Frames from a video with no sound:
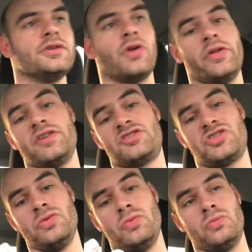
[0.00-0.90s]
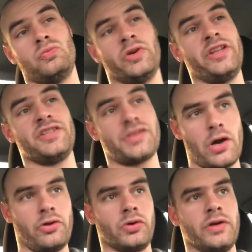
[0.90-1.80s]
So there's 2 really
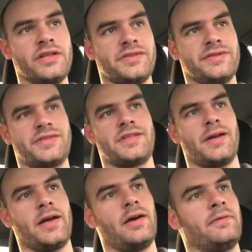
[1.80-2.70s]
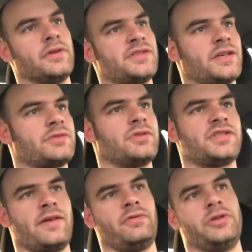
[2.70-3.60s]
solid reasons to have a 6 or a
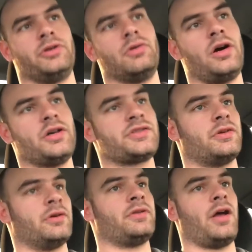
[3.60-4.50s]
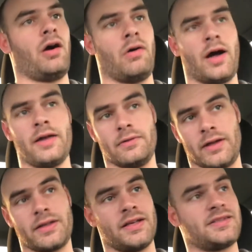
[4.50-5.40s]
7 on your roster. Now,
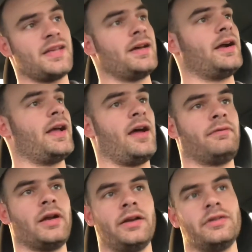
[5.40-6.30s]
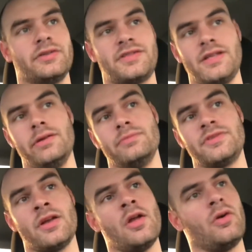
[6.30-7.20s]
like I said, I have ran into
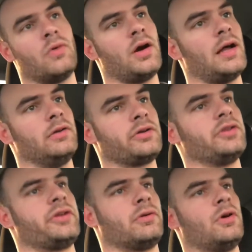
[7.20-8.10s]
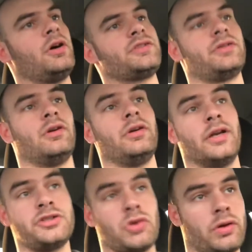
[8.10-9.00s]
teams where I looked at their roster,
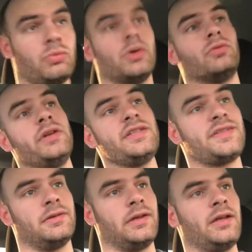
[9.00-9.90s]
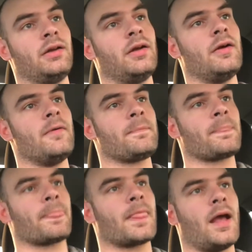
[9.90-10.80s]
and I joined one recently,
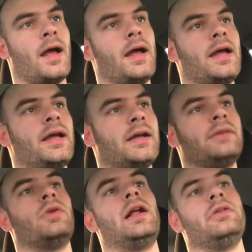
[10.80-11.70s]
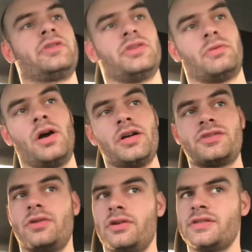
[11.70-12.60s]
and when I looked at the
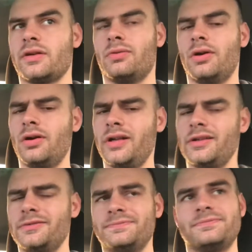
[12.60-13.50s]
roster, I was like, what?